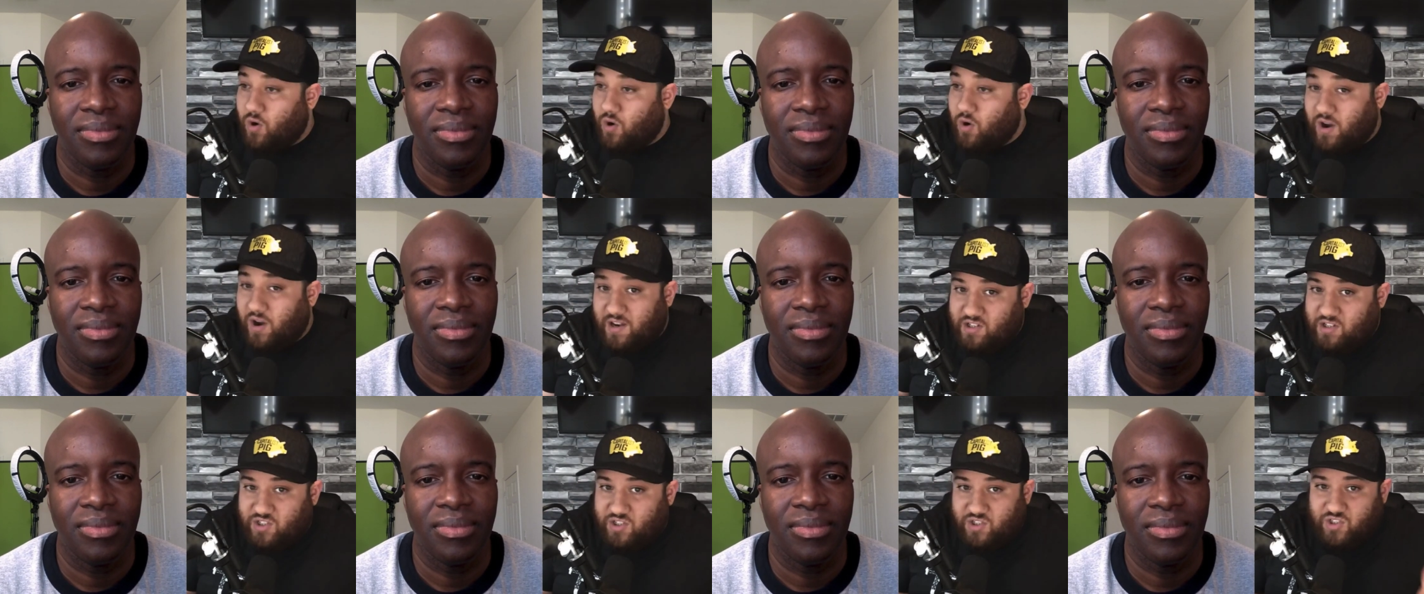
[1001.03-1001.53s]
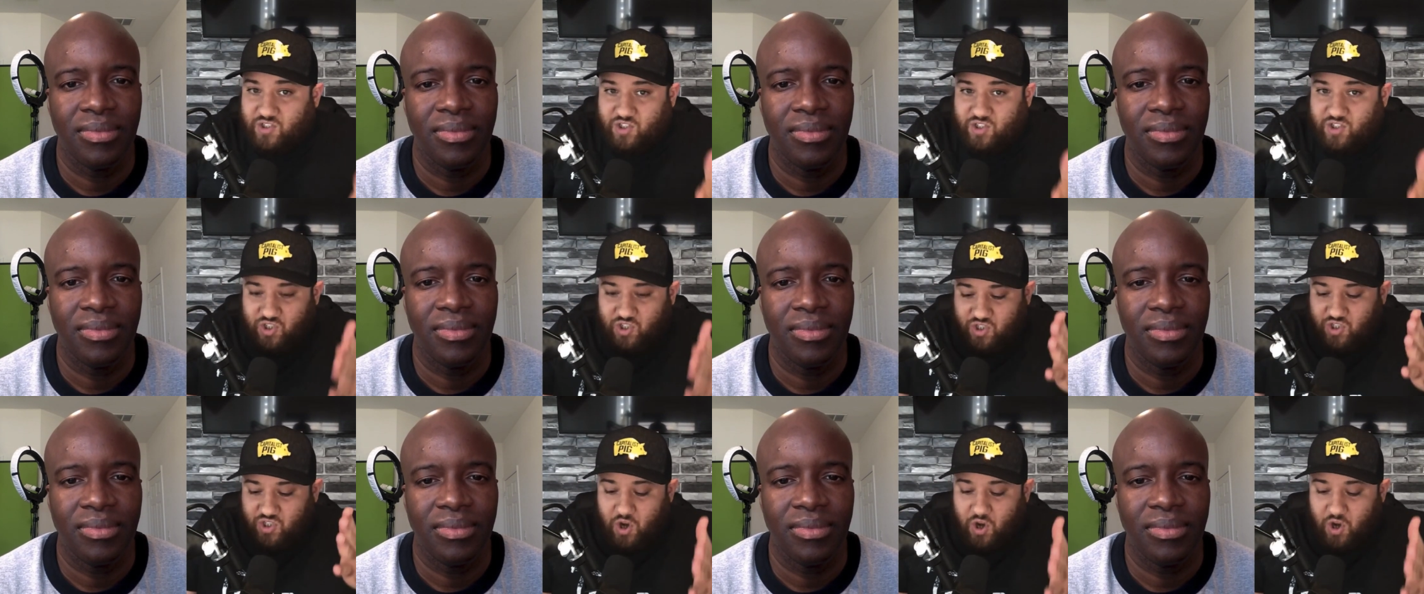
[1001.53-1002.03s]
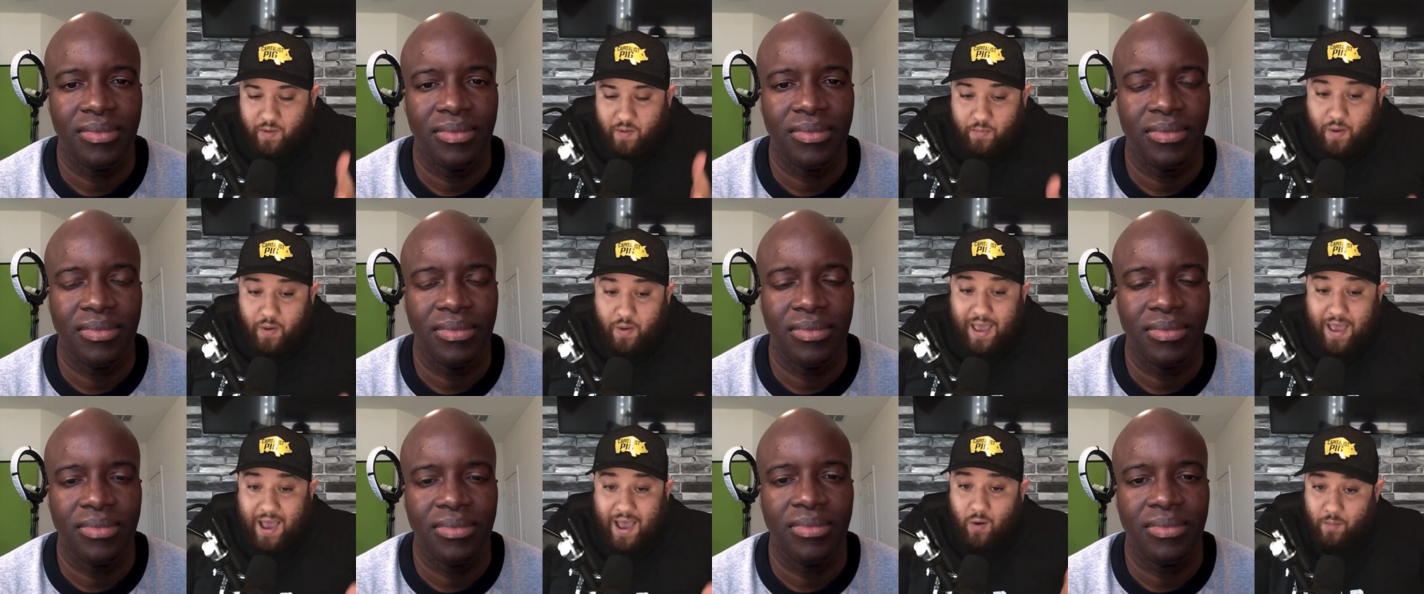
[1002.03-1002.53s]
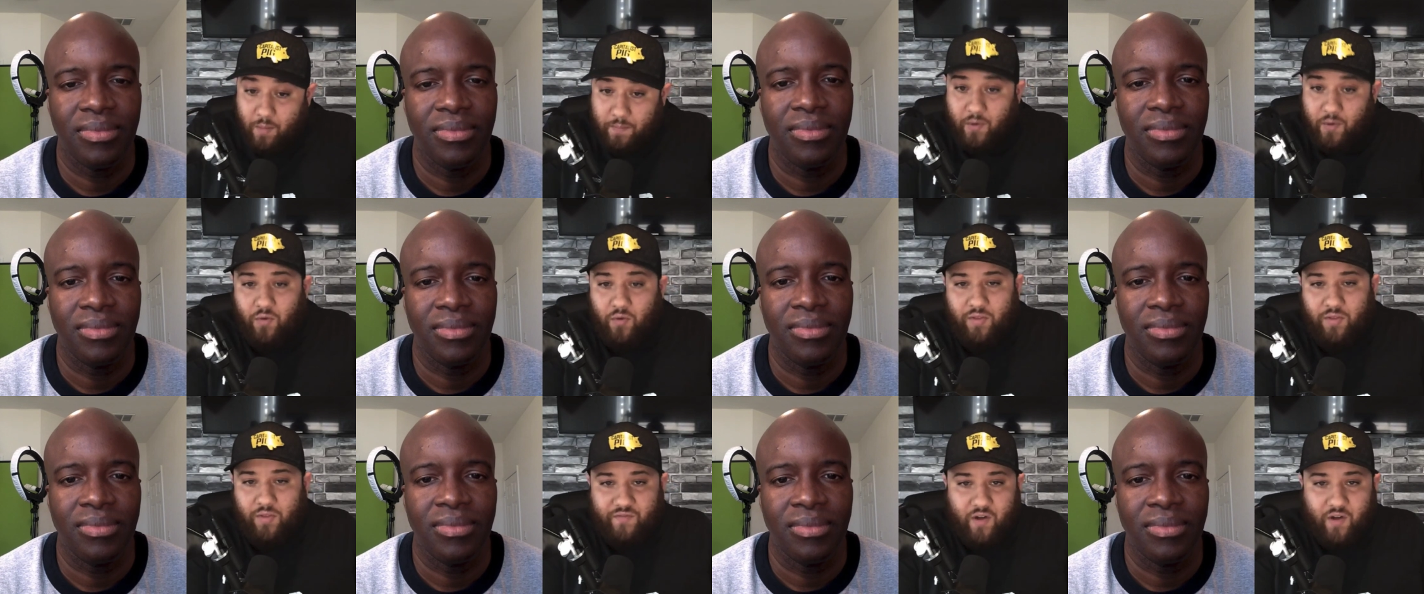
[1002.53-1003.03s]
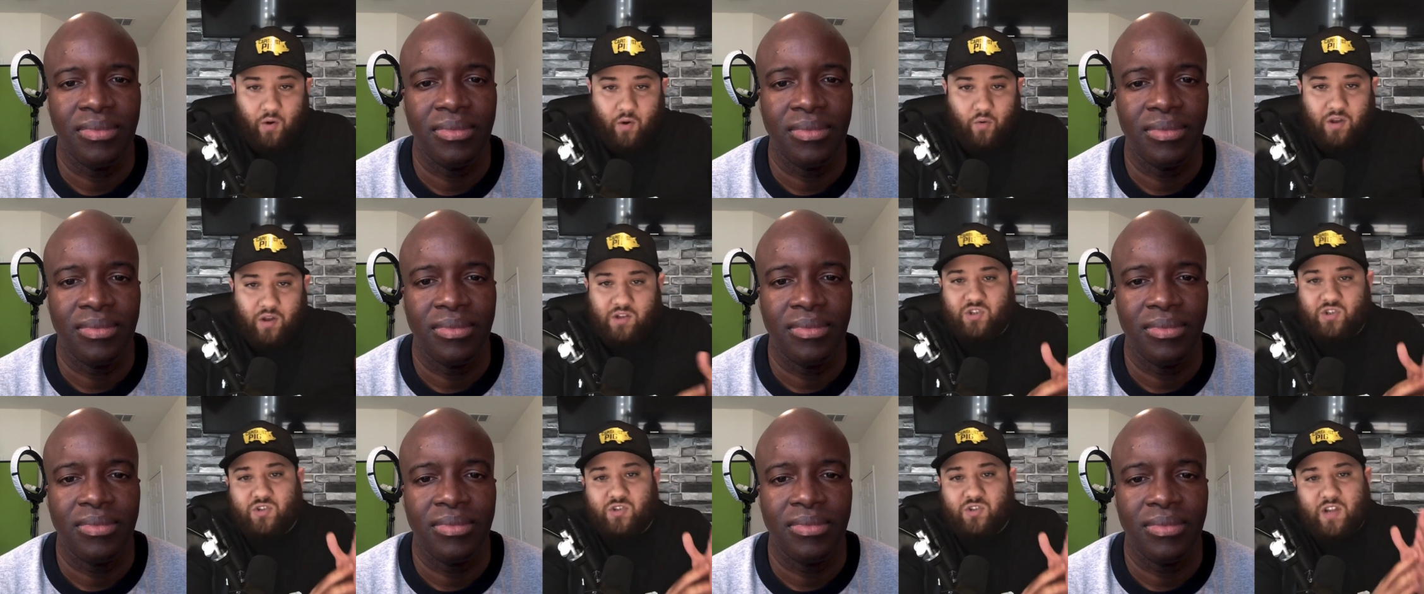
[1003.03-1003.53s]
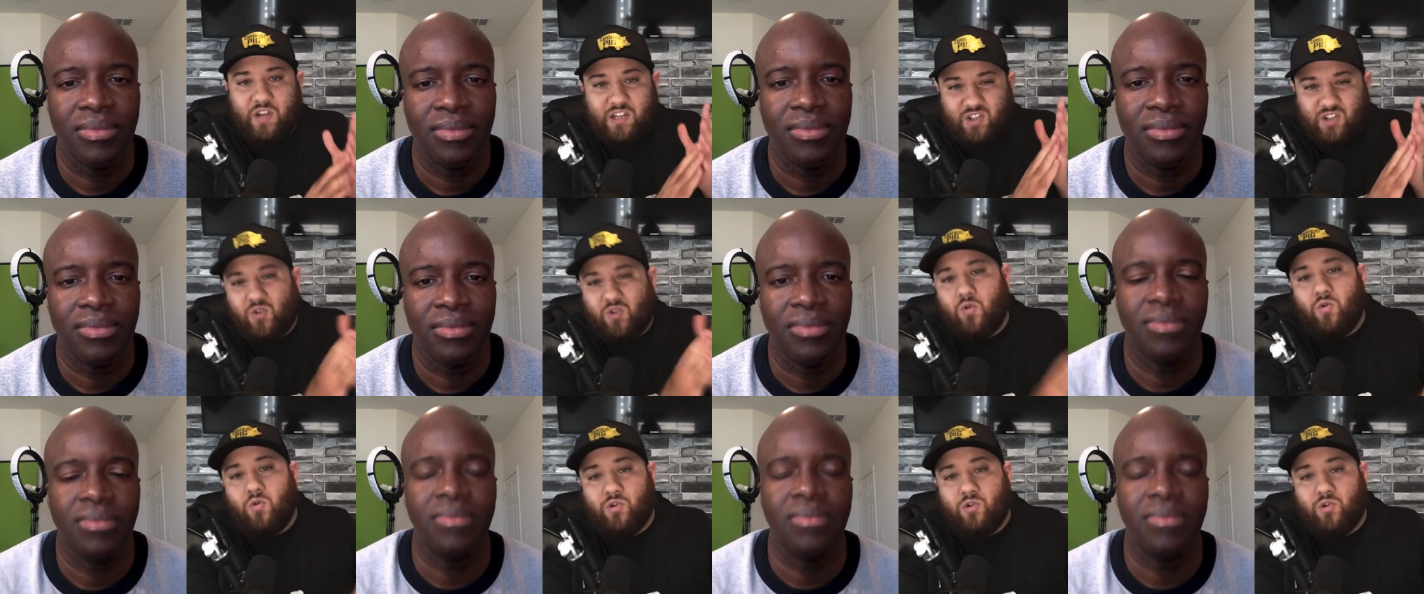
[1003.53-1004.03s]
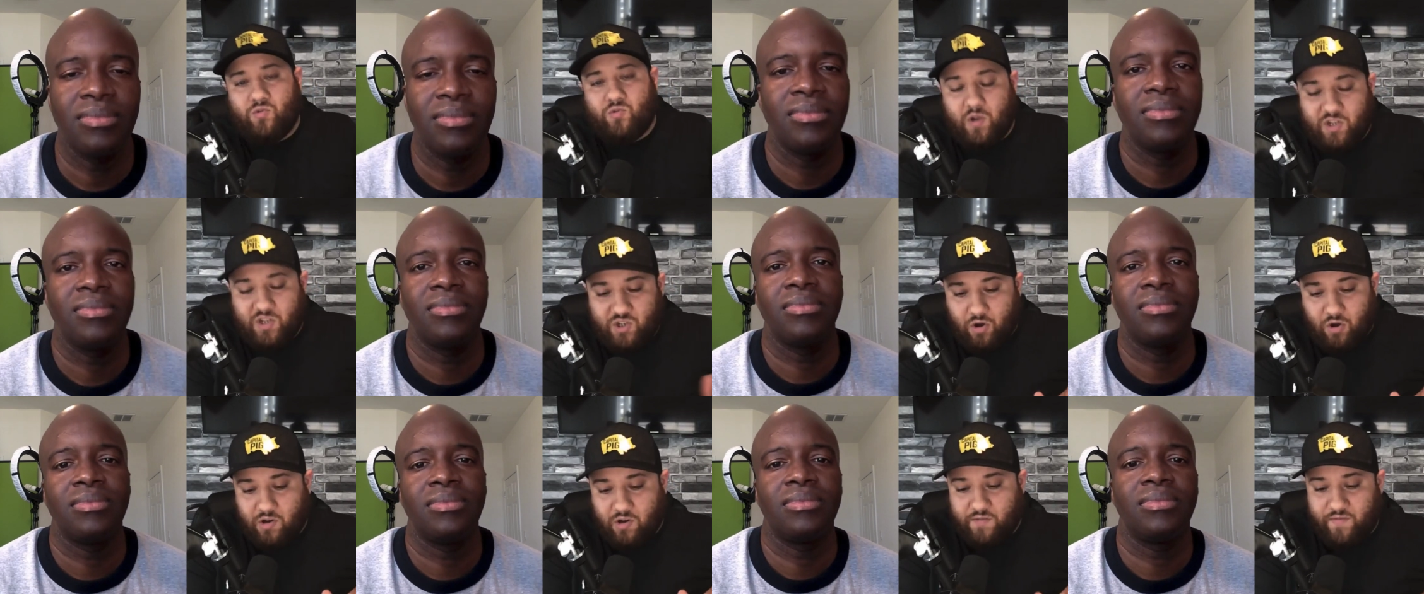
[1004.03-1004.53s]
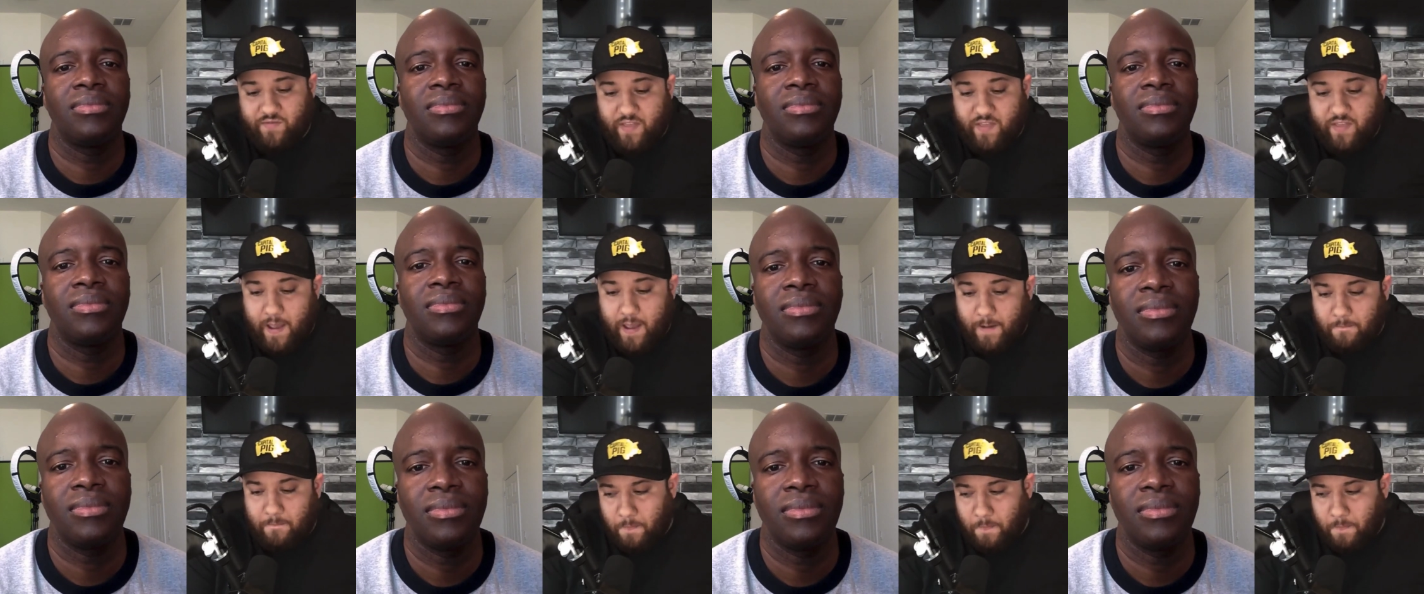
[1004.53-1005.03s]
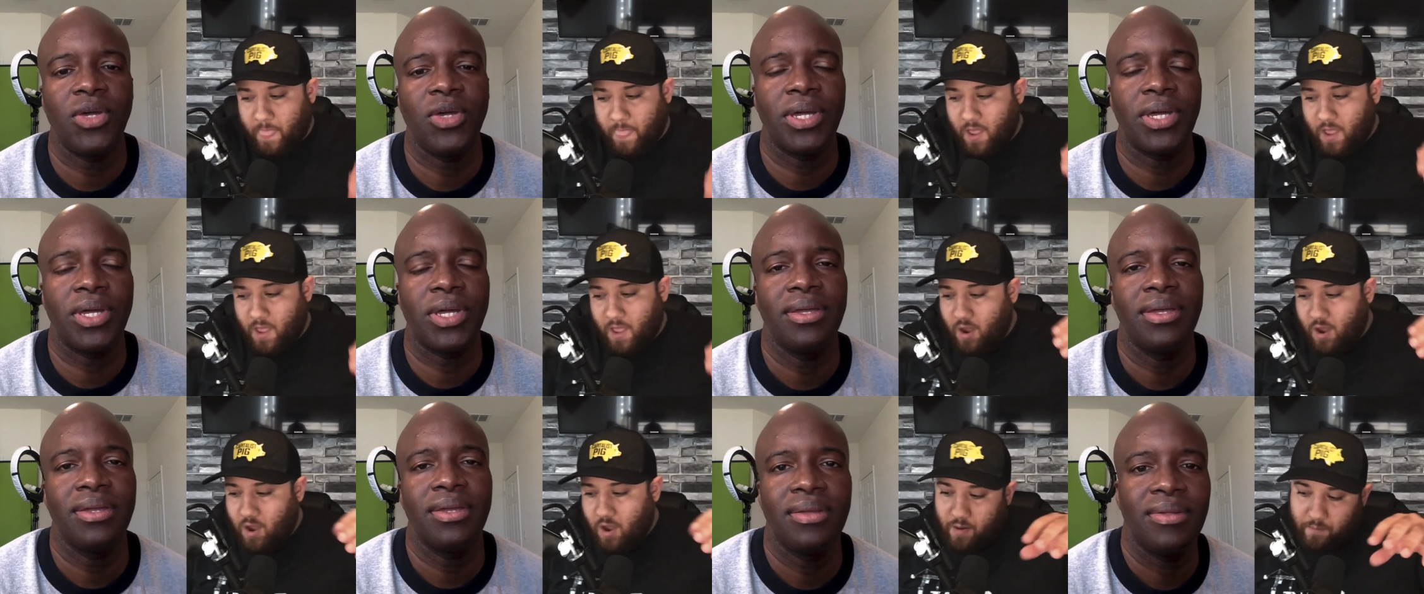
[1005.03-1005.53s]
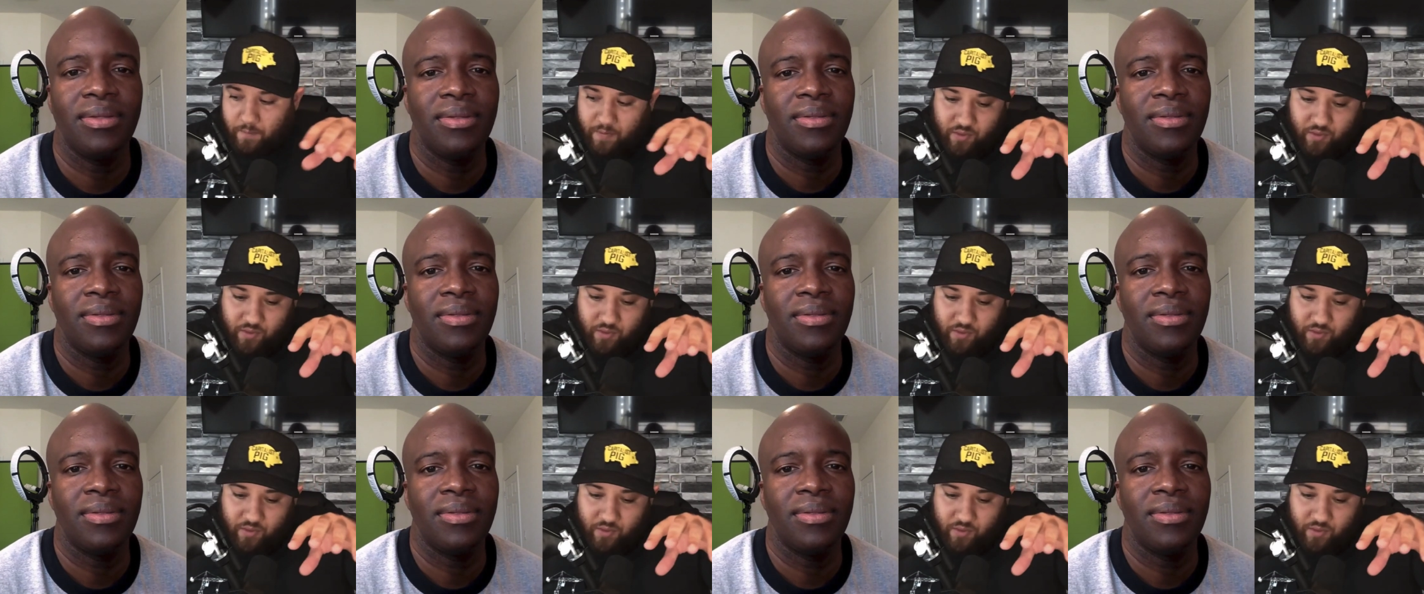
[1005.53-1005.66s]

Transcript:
Speaker 1: where I just show people how I built the funnel. I, that's of course what I charge for that. Okay.